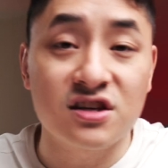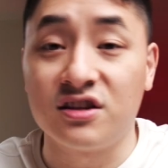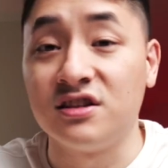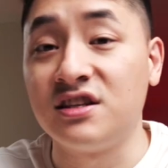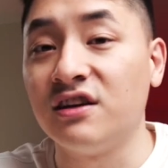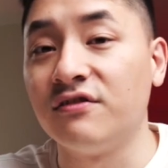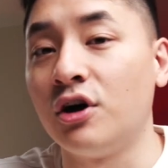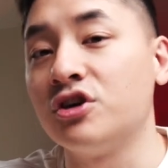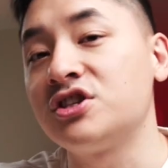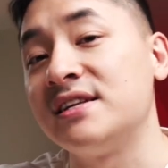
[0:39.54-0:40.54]
on the day of
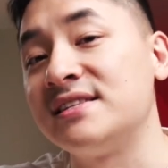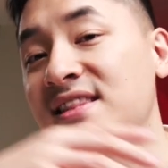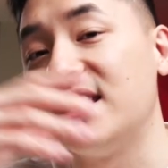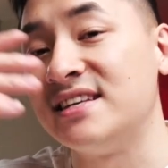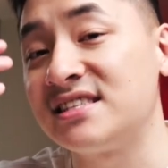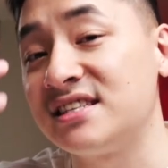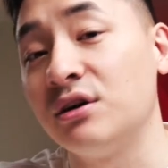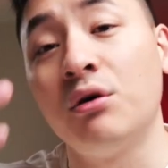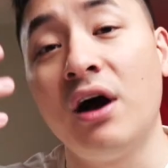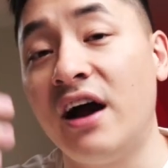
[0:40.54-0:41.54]
launch and they
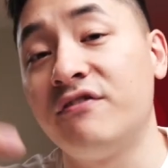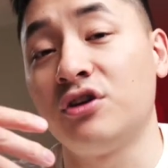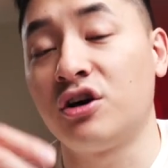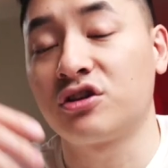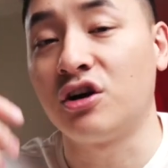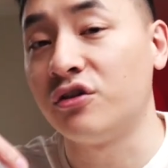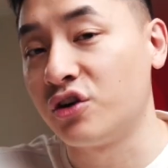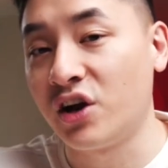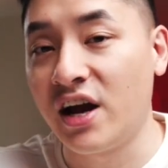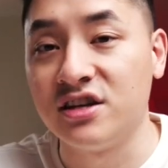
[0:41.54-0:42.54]
still have not gotten their
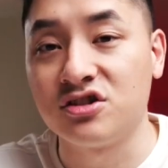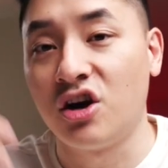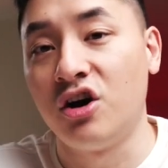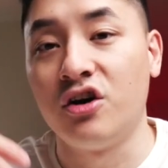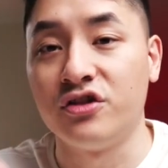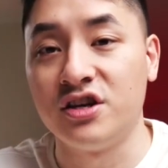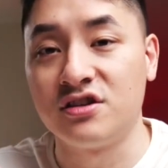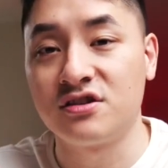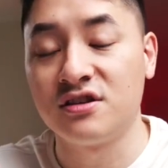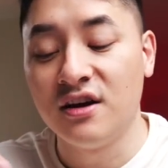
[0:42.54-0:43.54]
hands on
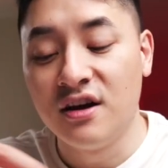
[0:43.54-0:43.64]
this.